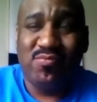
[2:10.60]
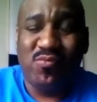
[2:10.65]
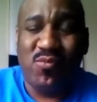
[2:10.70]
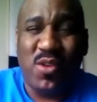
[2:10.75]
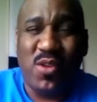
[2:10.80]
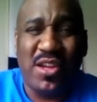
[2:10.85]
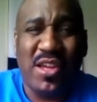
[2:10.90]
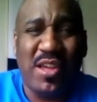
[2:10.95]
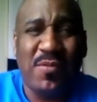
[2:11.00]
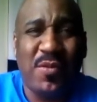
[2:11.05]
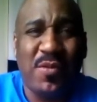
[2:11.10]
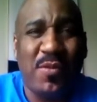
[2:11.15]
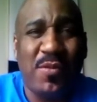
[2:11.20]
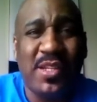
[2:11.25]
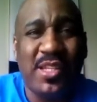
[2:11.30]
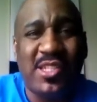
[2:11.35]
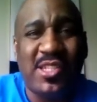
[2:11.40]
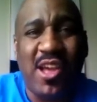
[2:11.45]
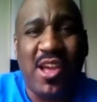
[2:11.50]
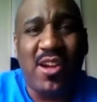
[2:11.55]
What can we
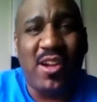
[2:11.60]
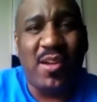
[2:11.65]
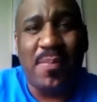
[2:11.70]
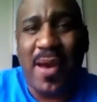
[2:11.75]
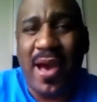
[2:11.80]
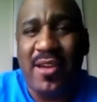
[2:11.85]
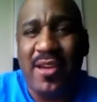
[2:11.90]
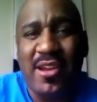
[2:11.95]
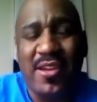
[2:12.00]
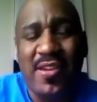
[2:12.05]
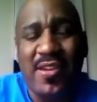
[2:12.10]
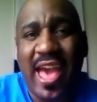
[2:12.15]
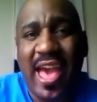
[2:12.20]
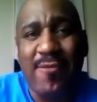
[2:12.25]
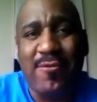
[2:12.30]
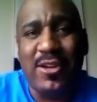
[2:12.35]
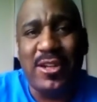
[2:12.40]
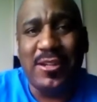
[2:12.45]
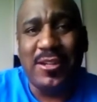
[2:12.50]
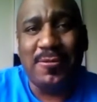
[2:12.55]
really talk about on
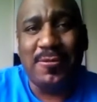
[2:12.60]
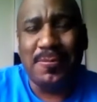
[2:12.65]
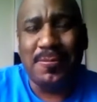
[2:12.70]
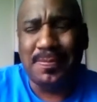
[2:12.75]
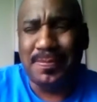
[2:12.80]
that one?